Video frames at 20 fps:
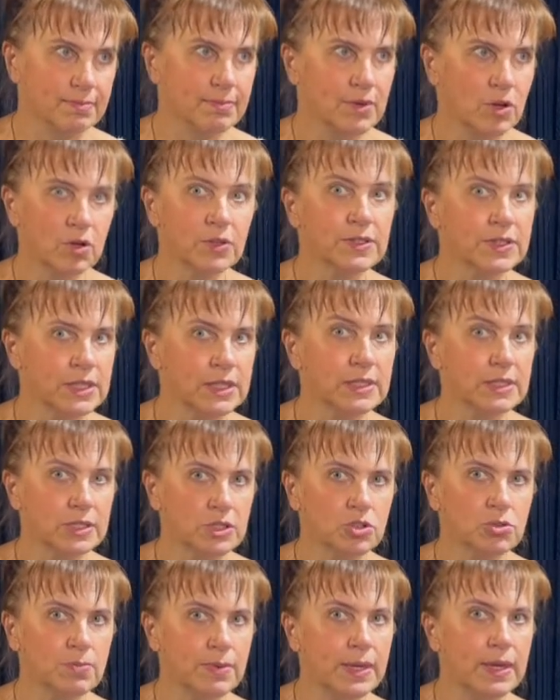considered
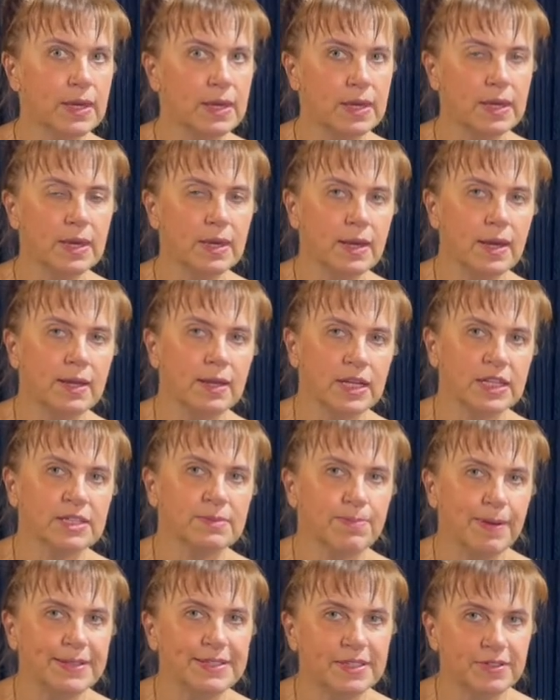to be an
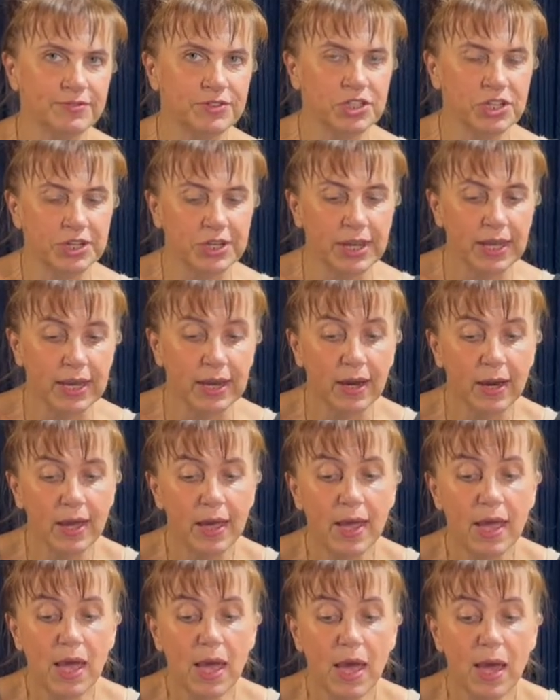expensive technique,
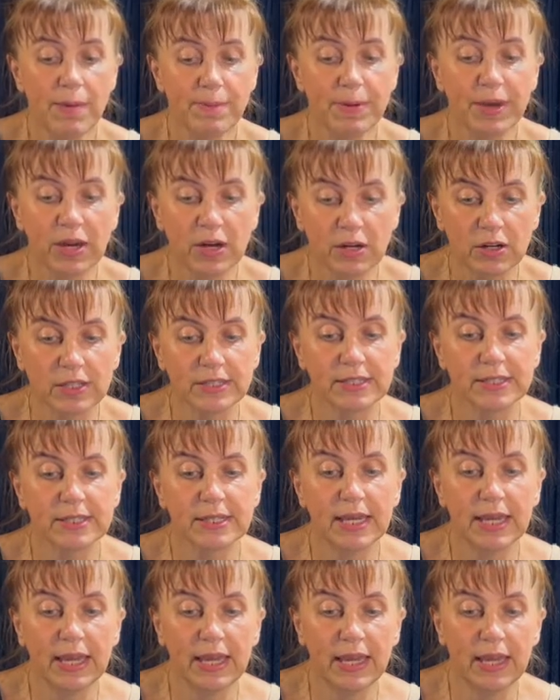because
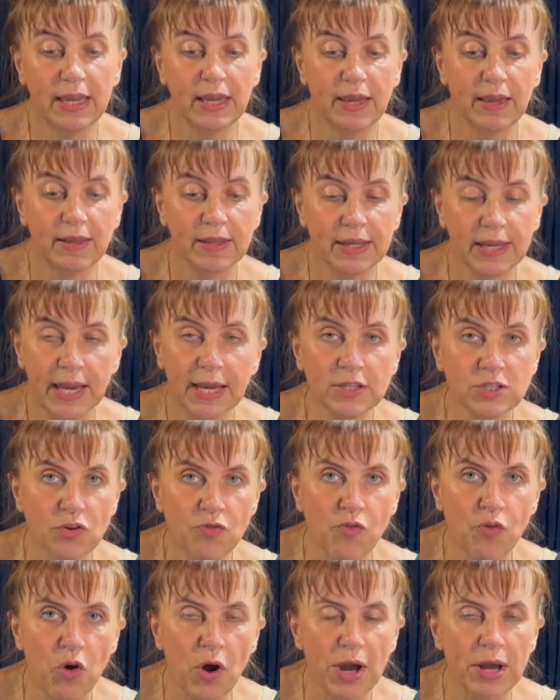in case
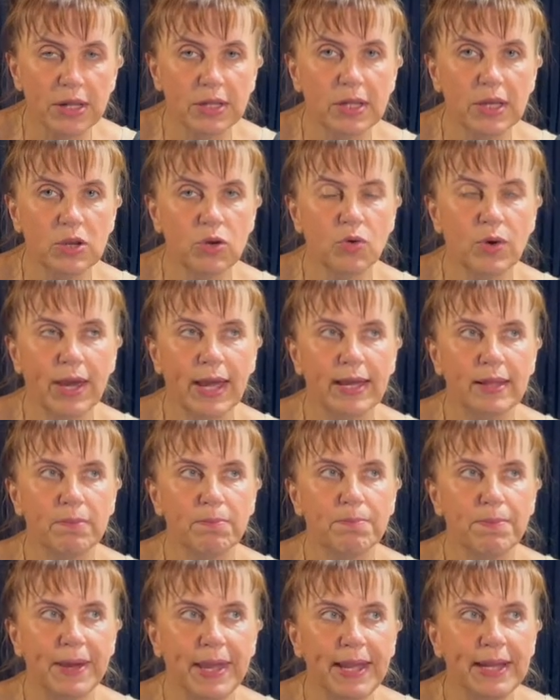of oil you can
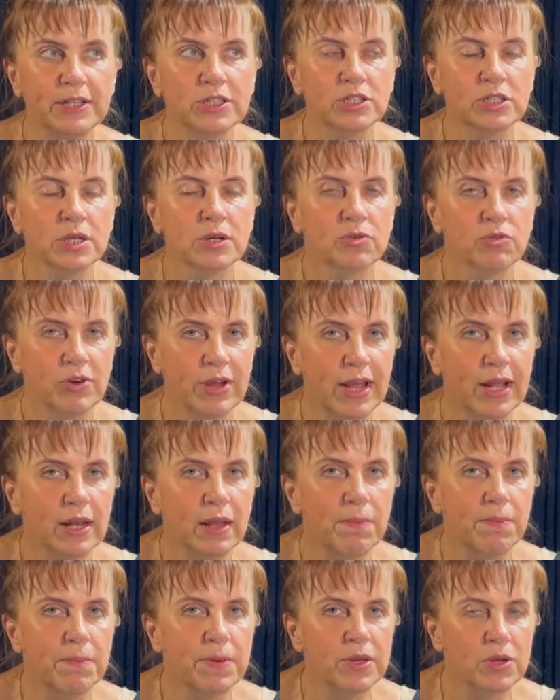paint really
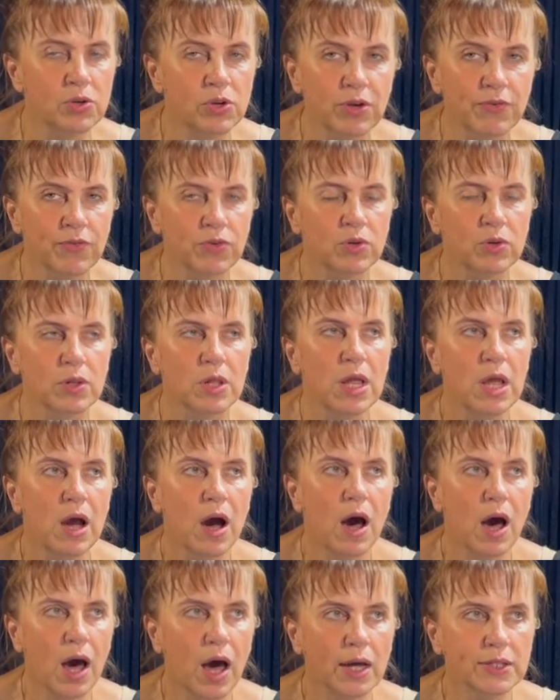beautiful
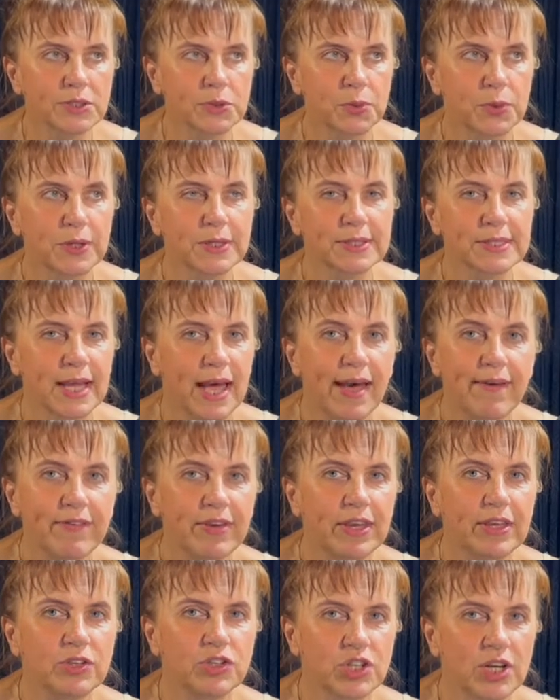artworks
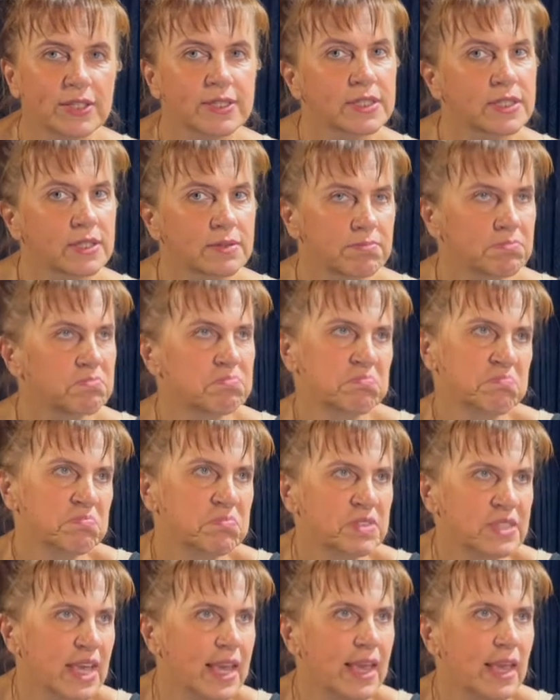having just,
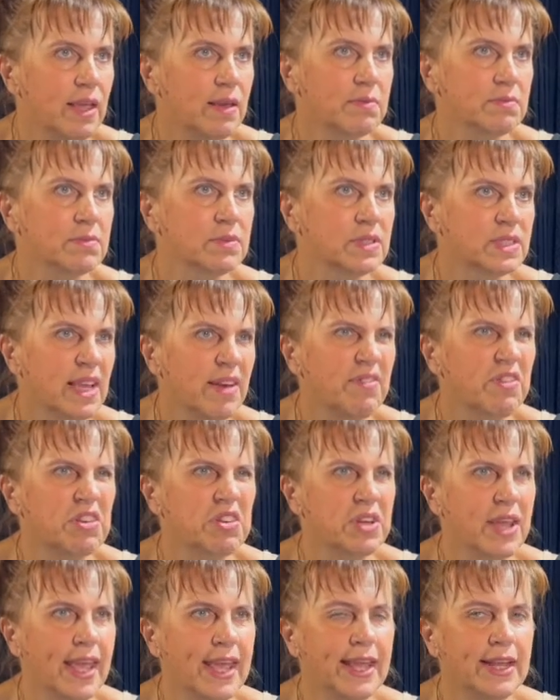say,
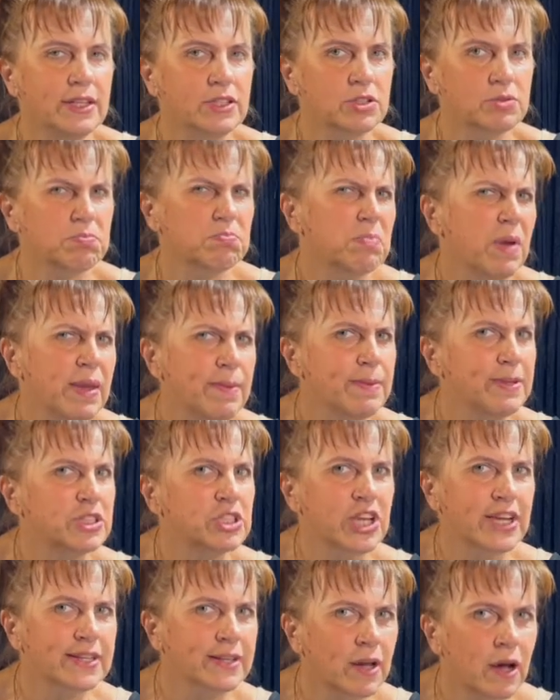7, 8, maybe
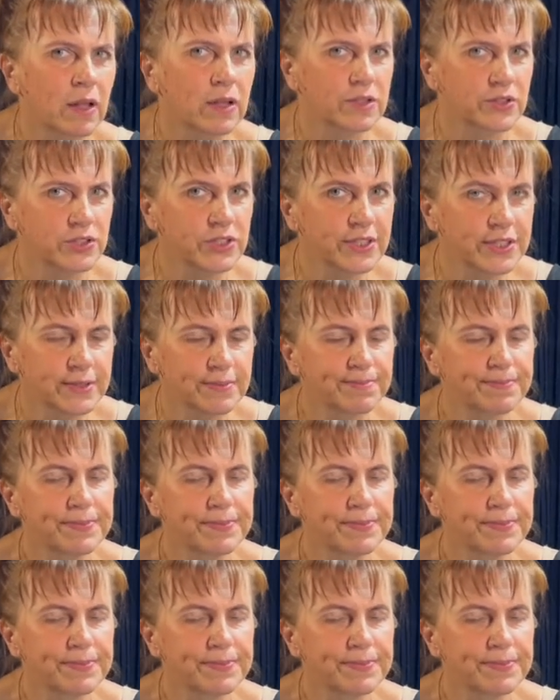10 colors,